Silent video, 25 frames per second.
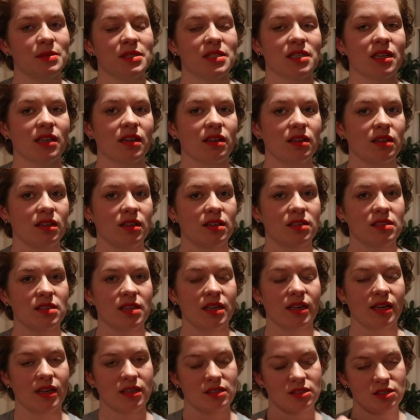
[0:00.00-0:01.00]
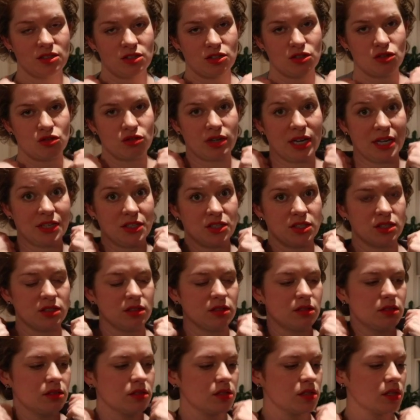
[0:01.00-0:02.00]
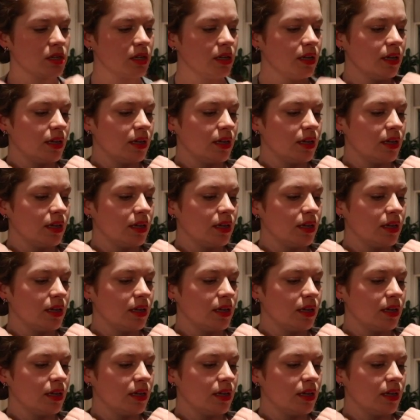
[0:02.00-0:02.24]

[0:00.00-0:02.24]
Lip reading: be said, I think, because they get stretched a lot.